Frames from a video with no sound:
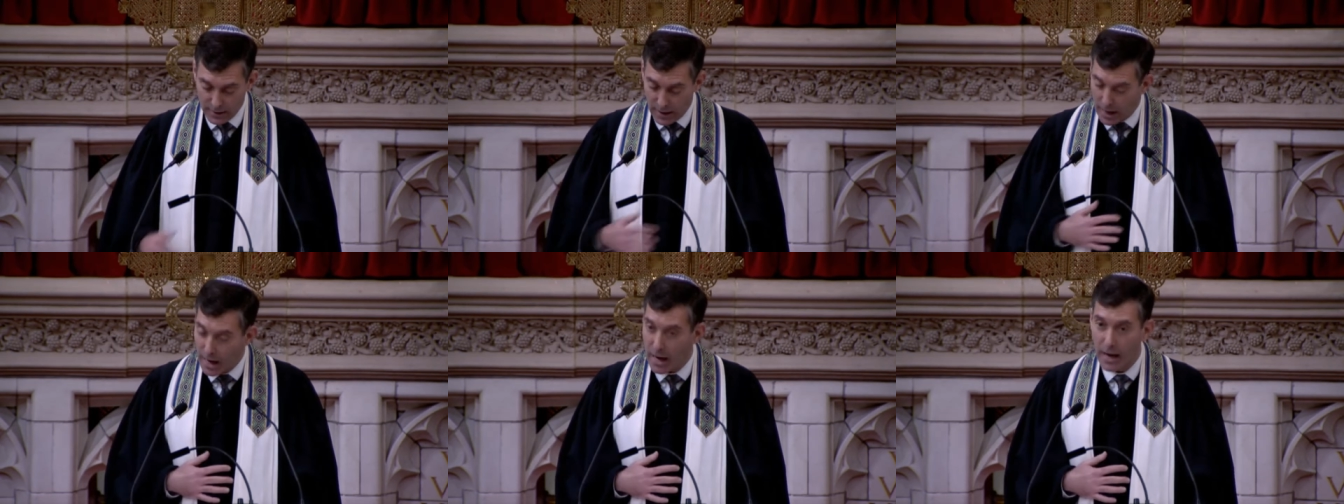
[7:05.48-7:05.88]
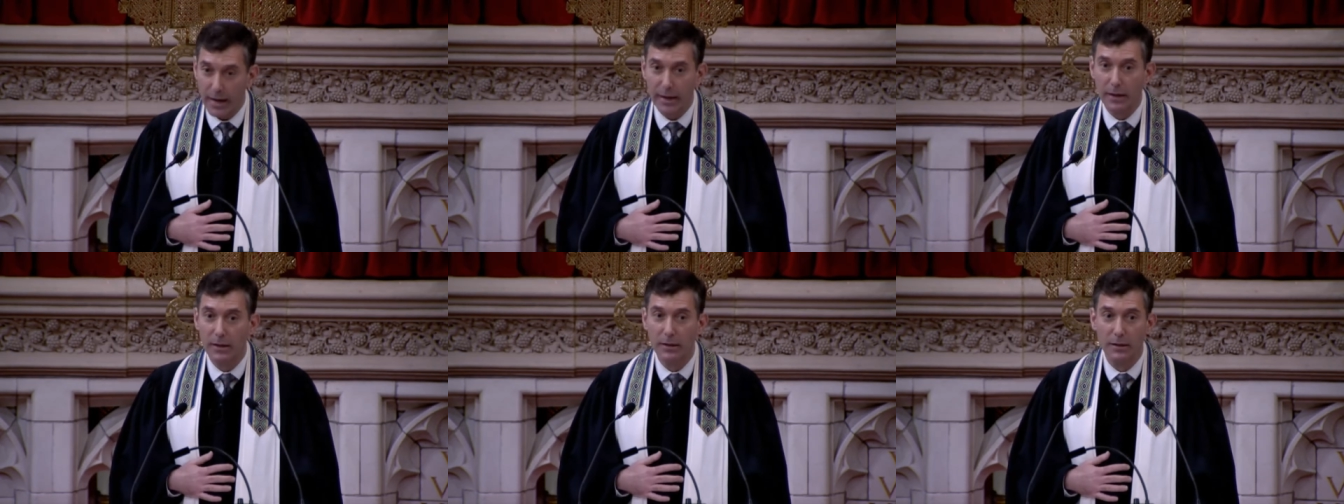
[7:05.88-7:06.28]

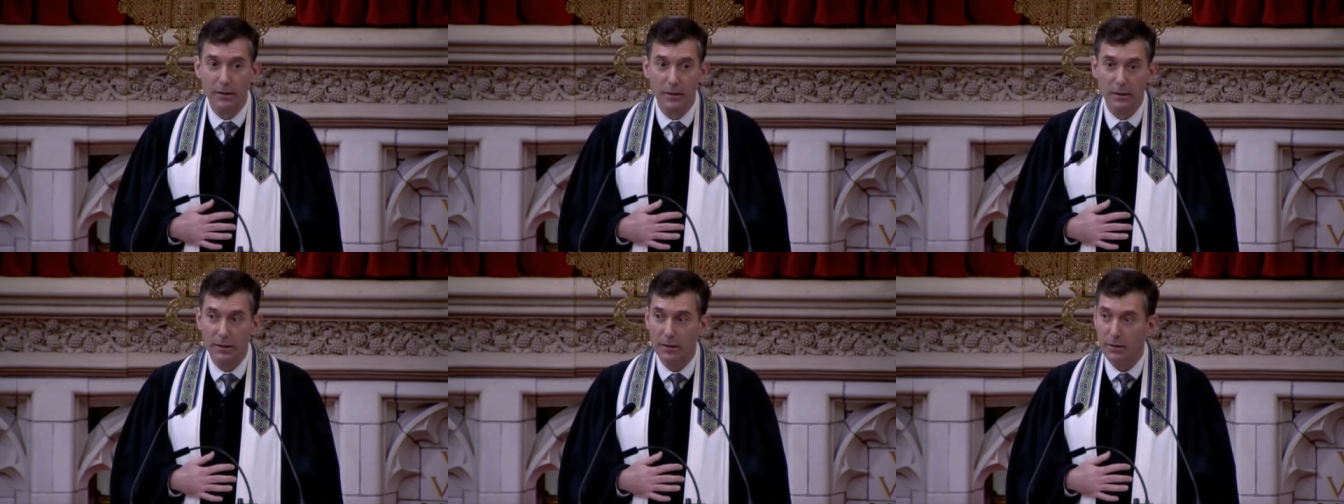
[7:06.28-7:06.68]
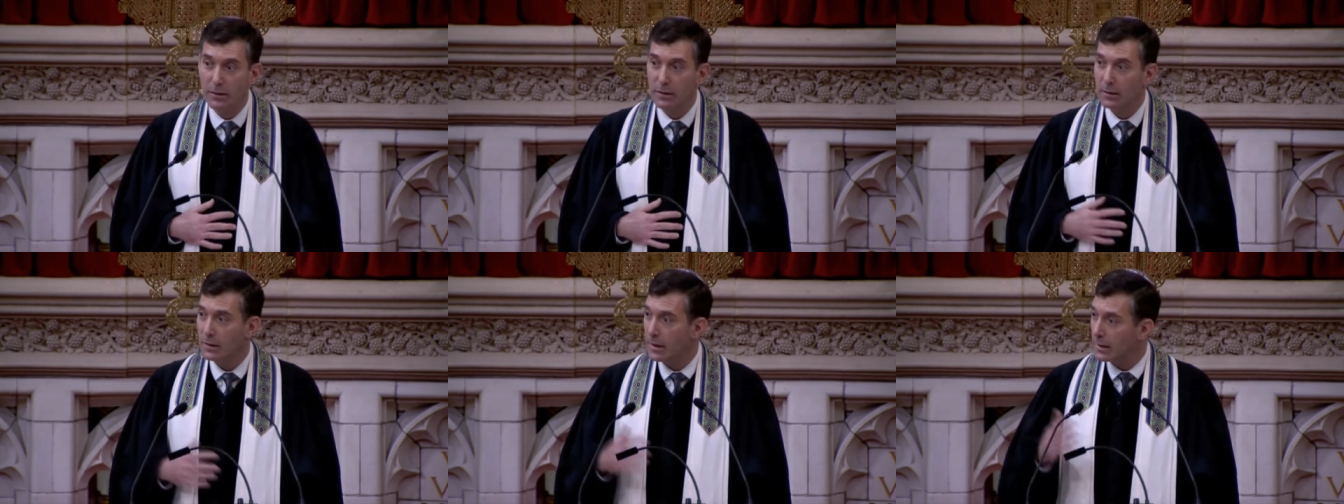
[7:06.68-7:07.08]
I,
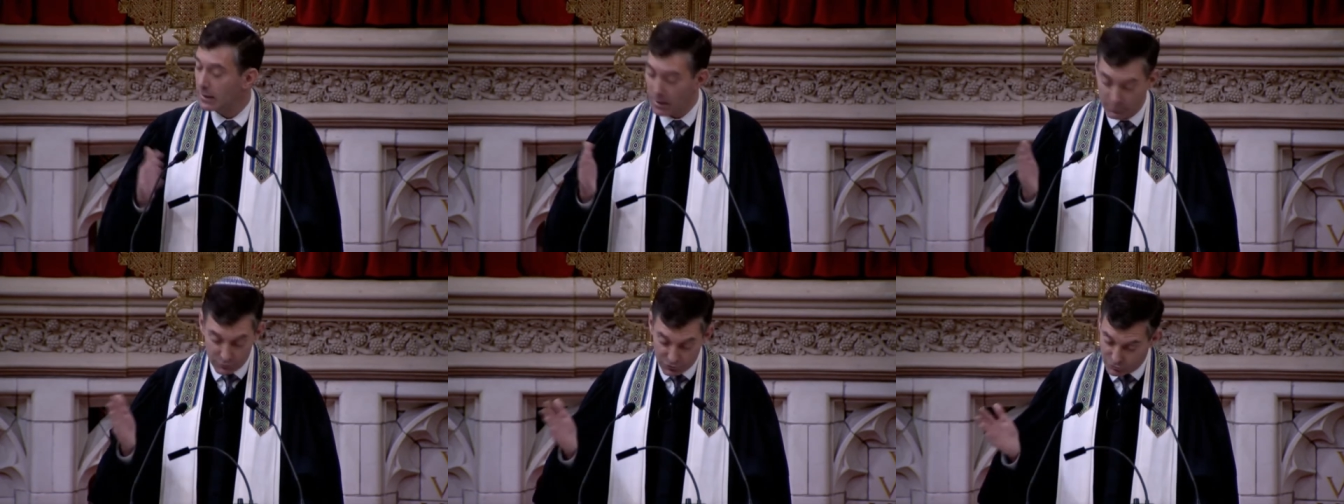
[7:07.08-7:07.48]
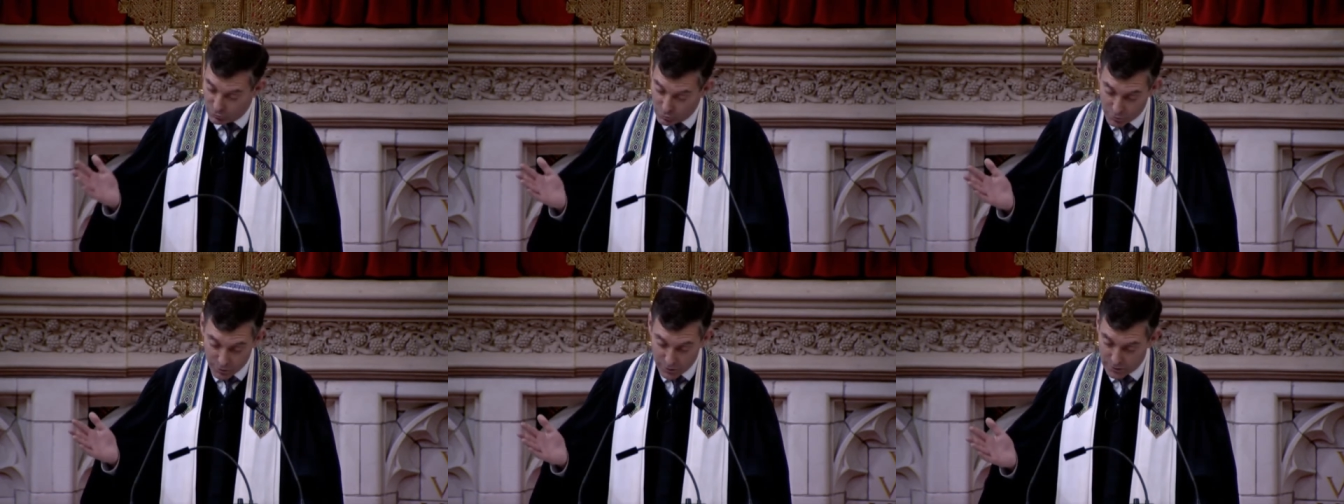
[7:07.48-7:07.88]
and I'm
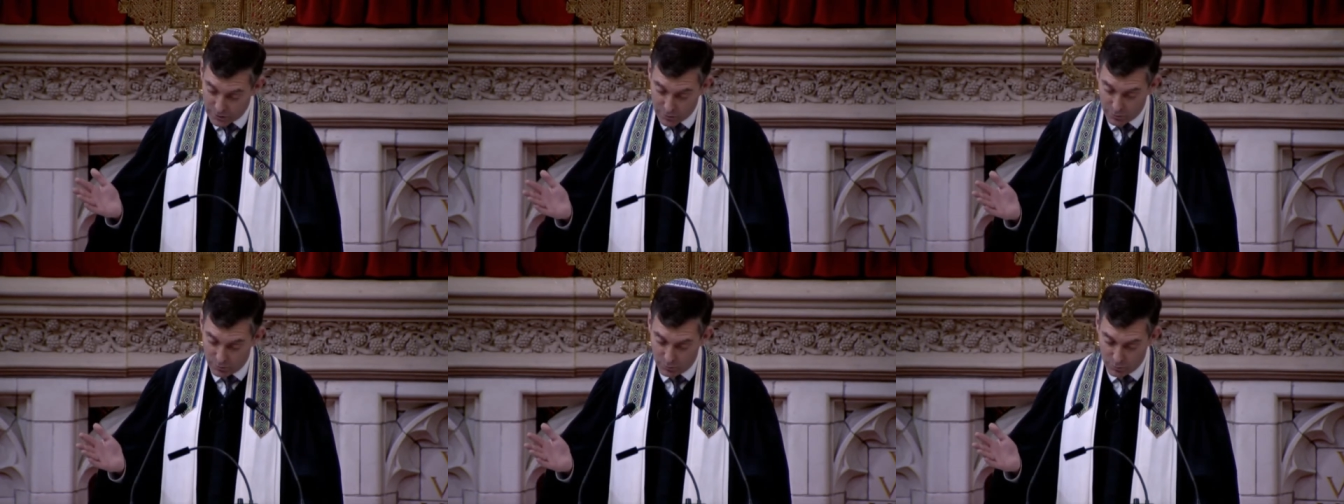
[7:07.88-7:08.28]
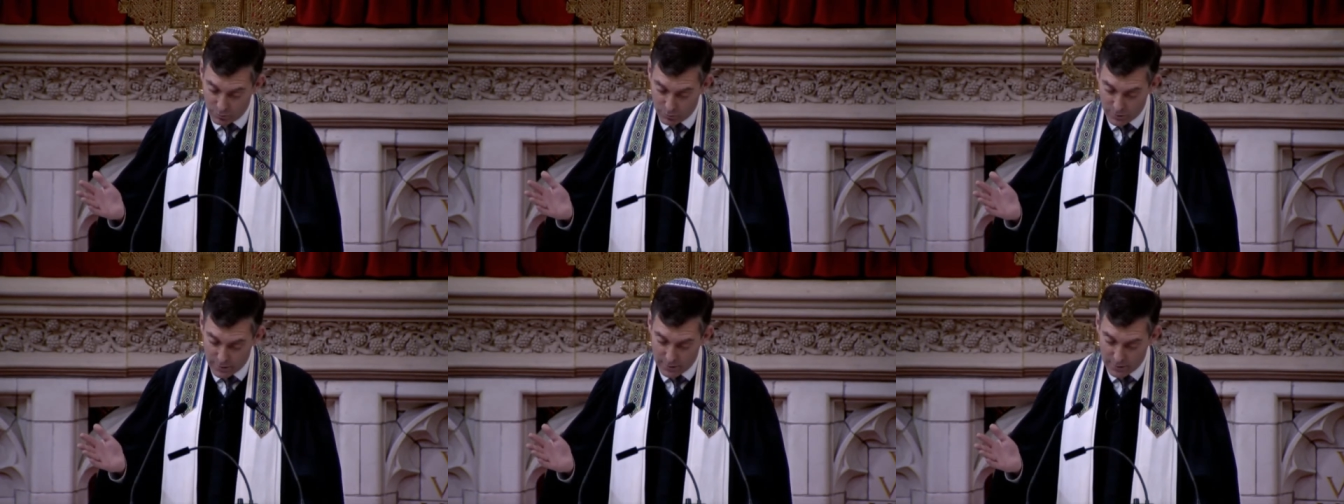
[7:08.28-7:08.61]
sure you,